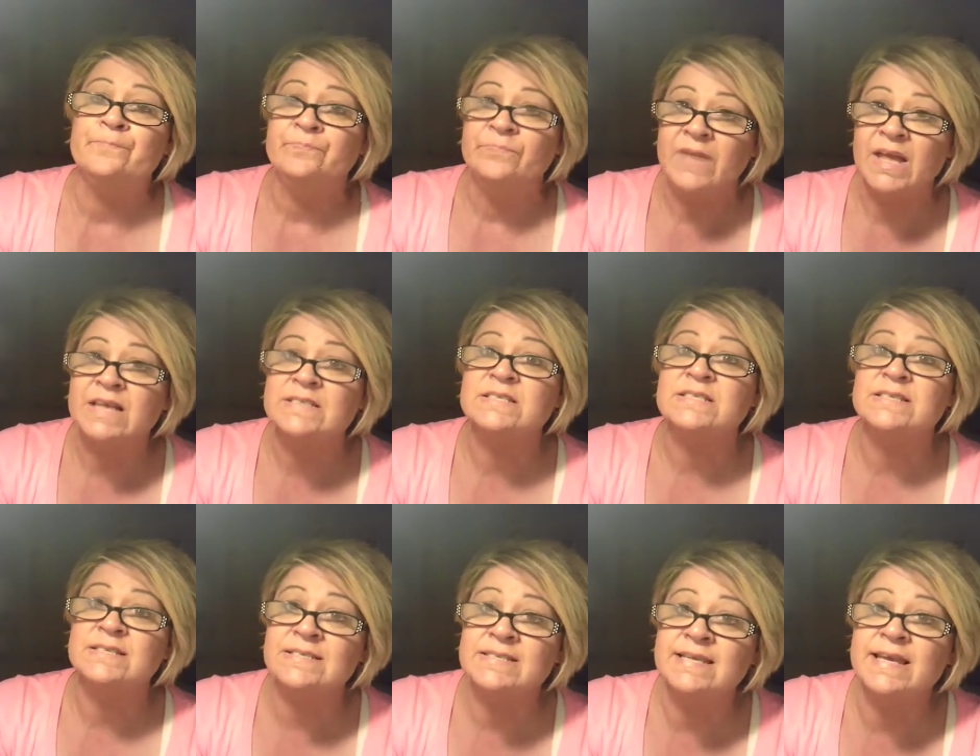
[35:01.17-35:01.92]

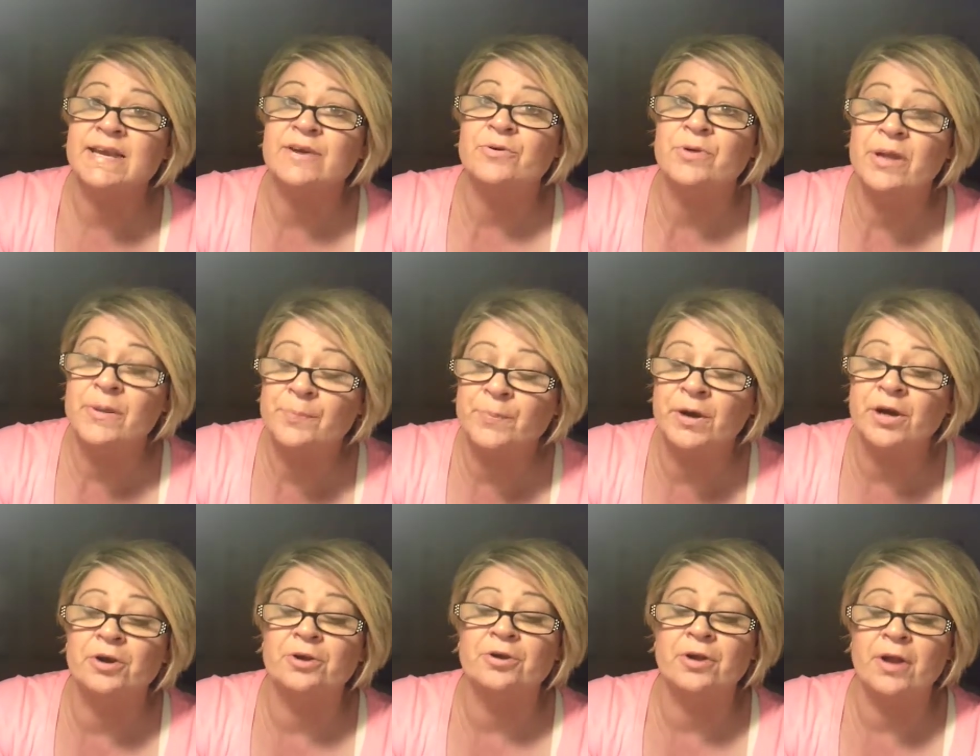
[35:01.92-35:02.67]
That's the scary
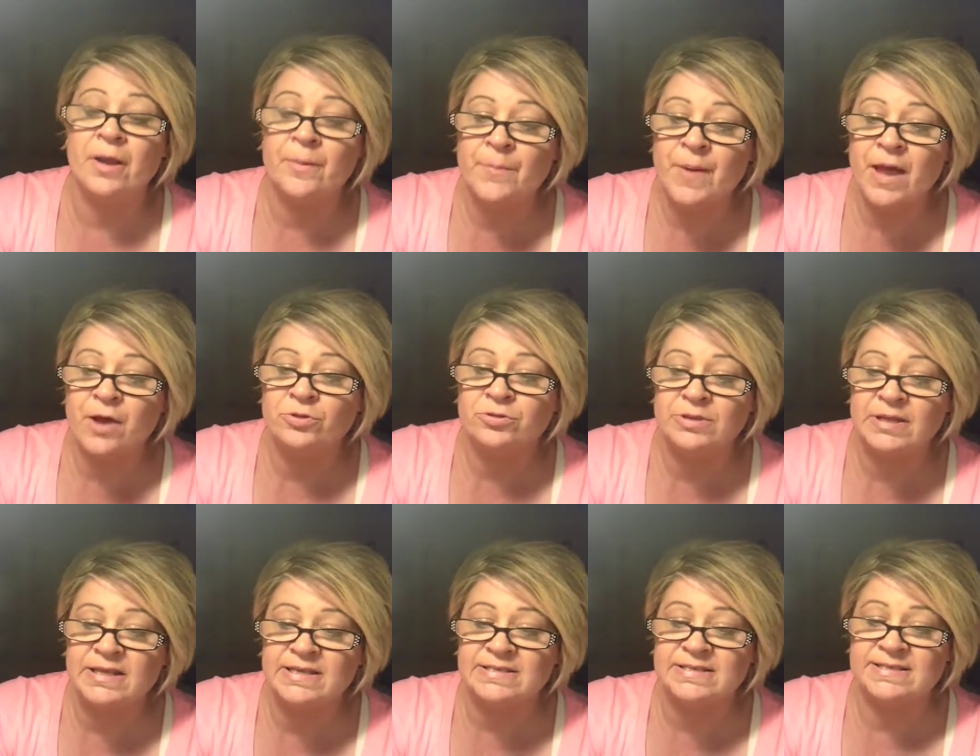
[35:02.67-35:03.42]
part about
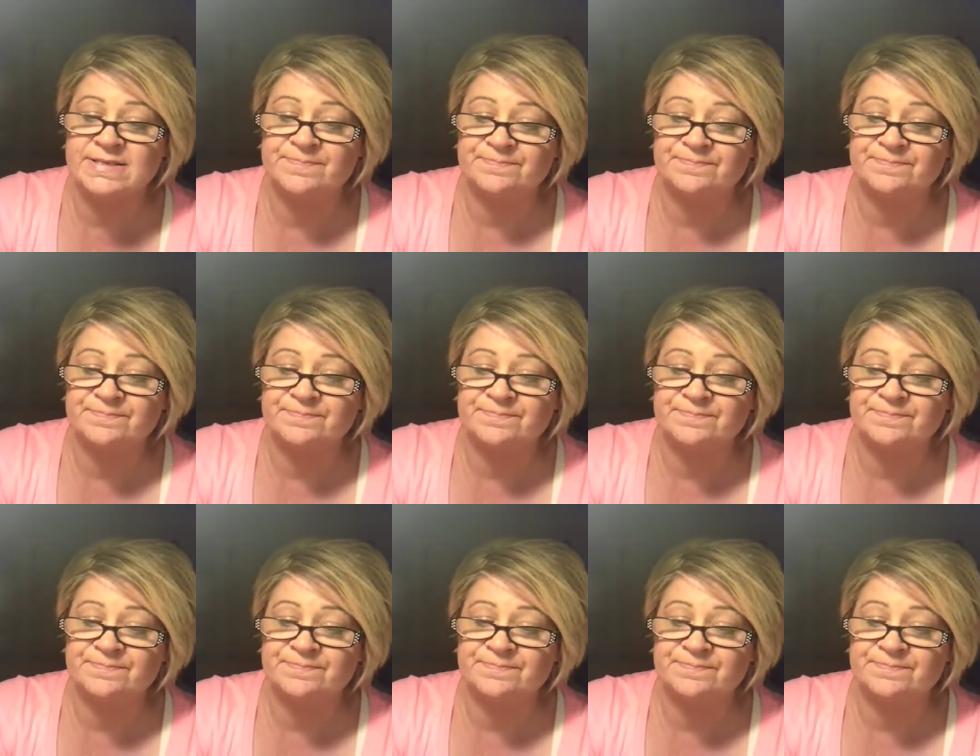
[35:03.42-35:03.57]
this.